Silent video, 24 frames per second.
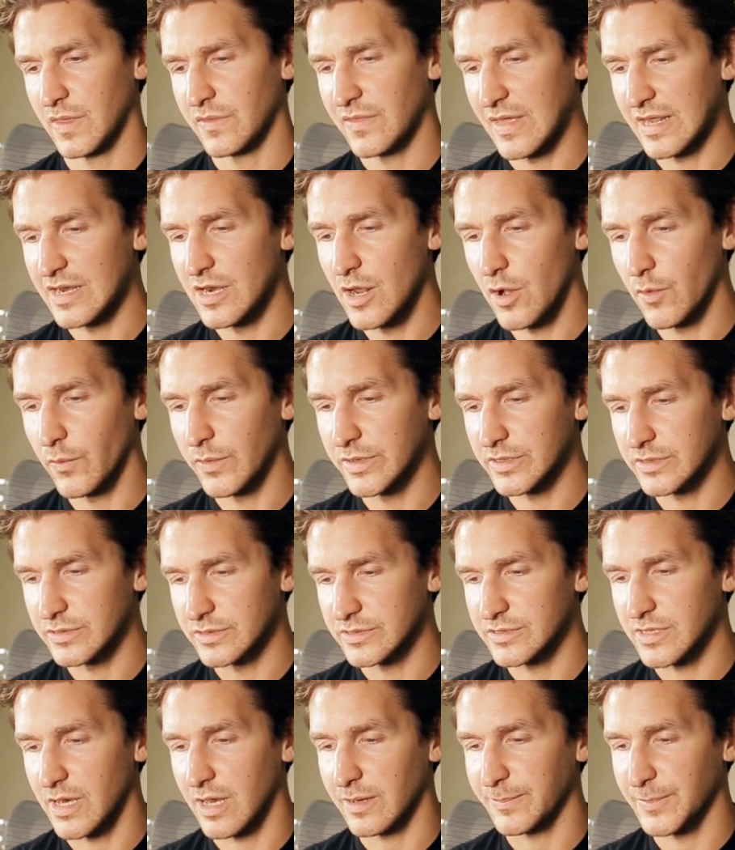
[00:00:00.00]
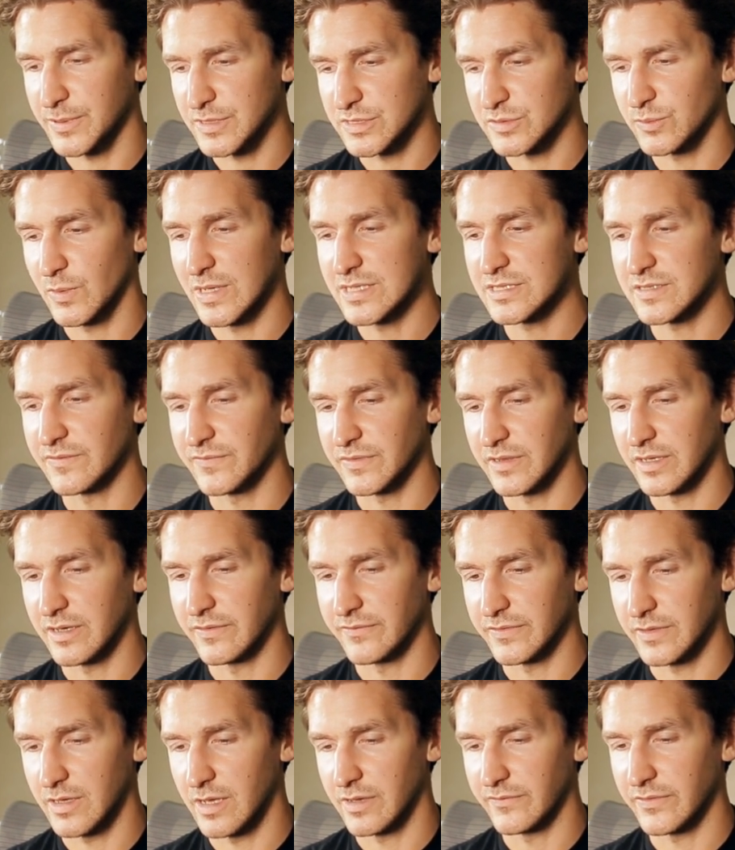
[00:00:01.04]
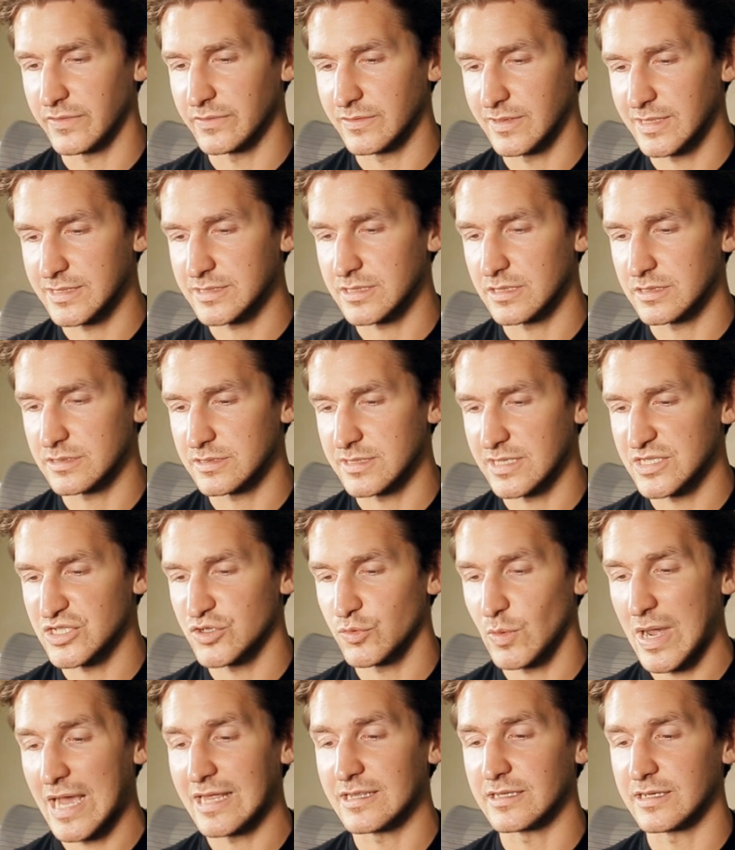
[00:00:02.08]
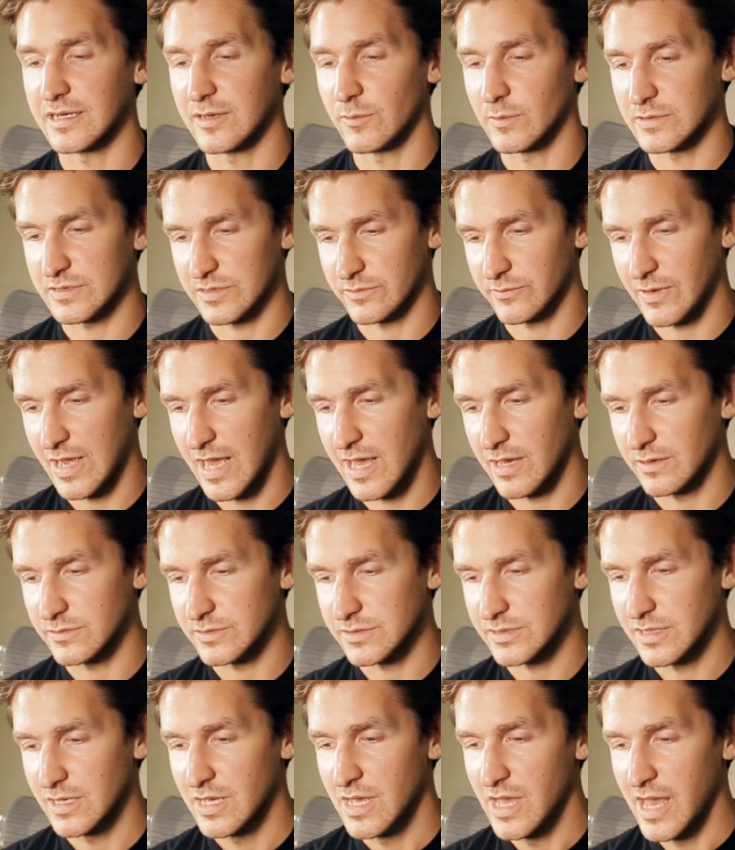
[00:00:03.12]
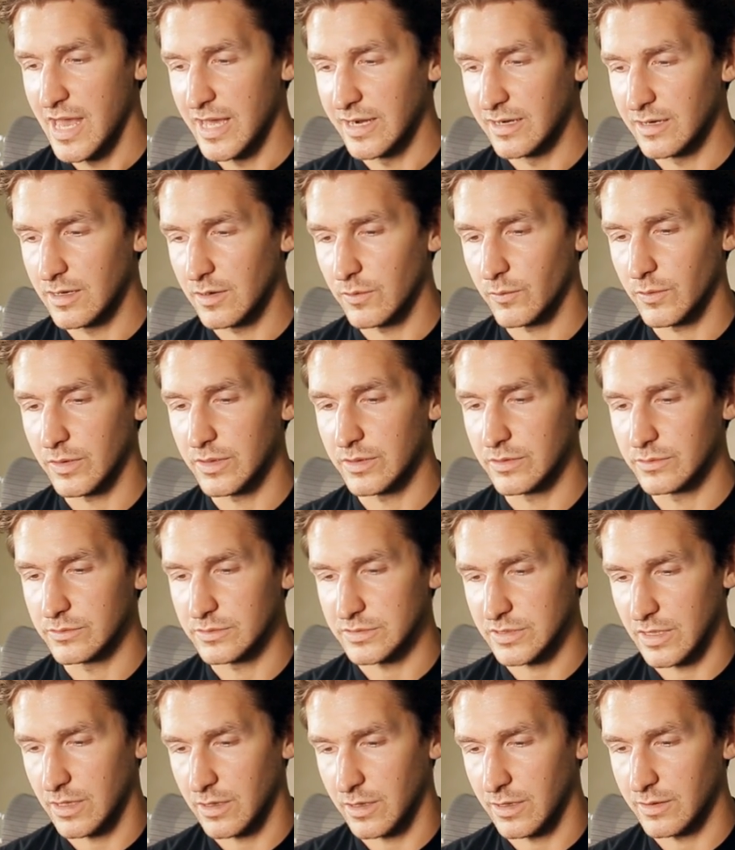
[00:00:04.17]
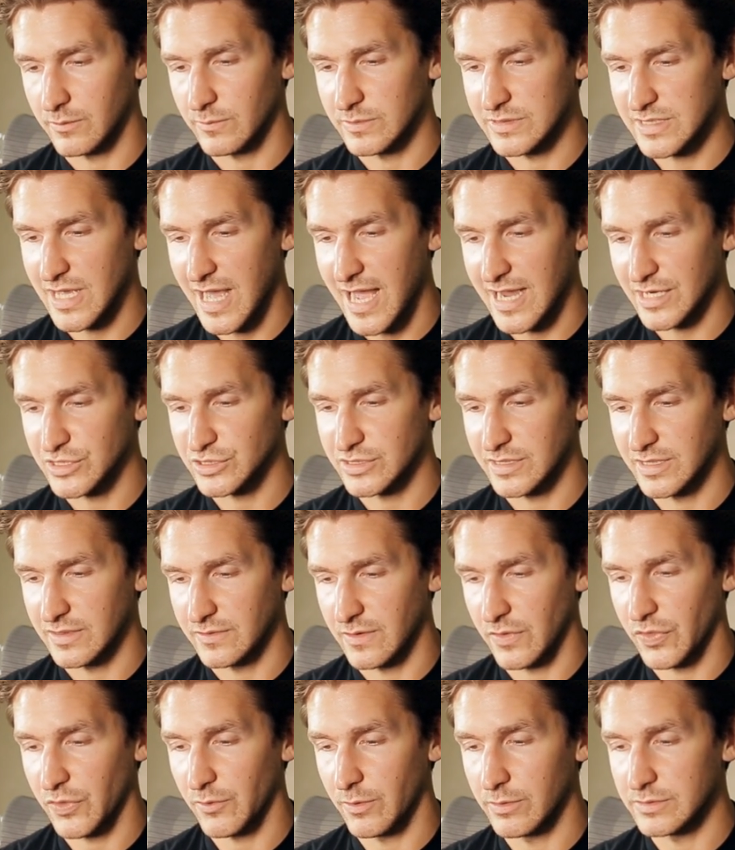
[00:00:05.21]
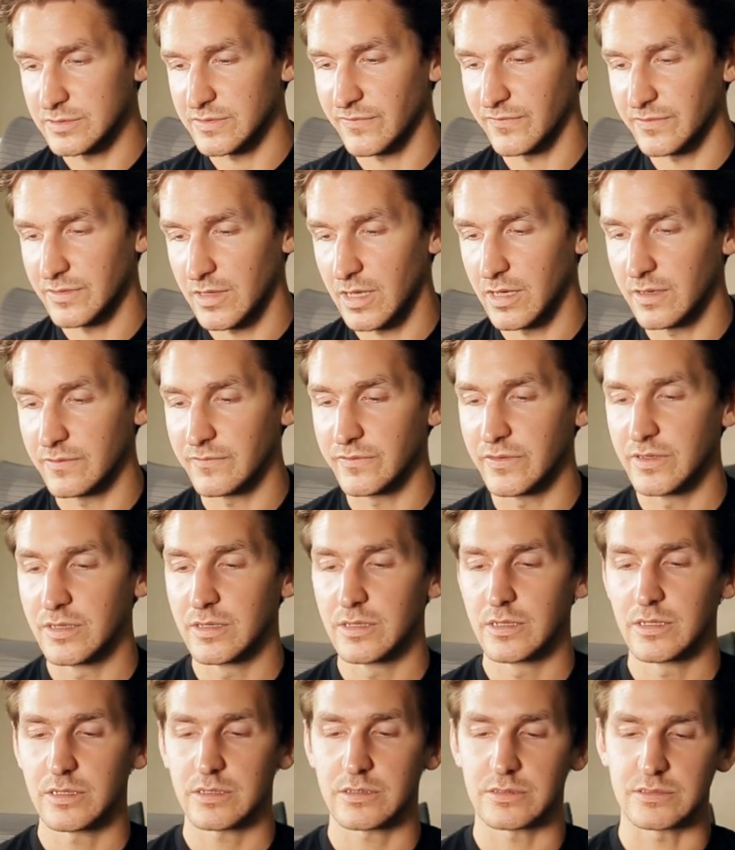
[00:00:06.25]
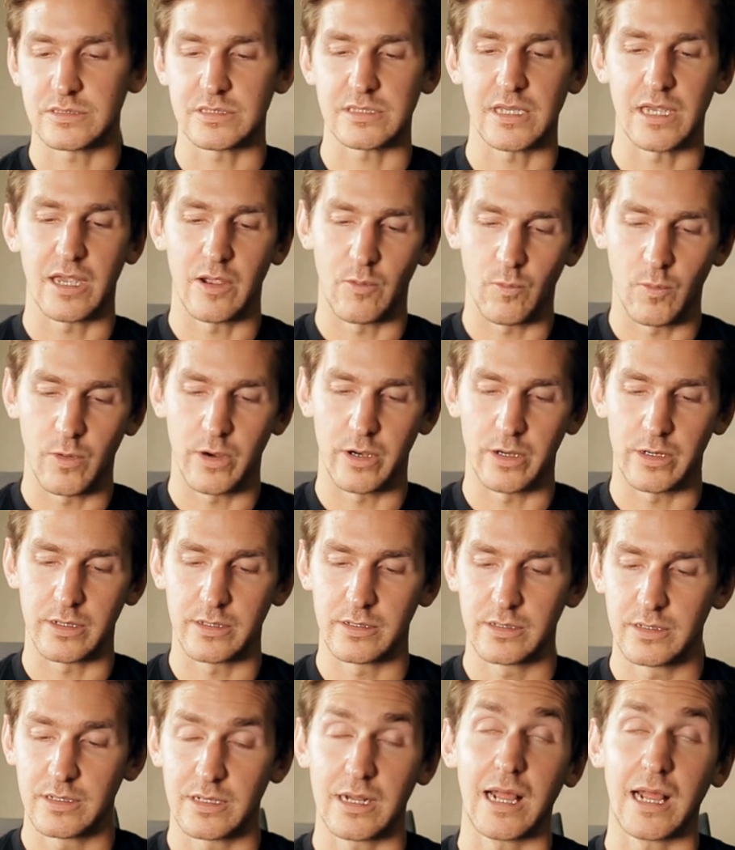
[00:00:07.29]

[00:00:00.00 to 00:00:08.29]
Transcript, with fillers: that no one could talk persuasively of love unless his sensuality was aroused, and no one whose heart was actually in the throes of love could say a word.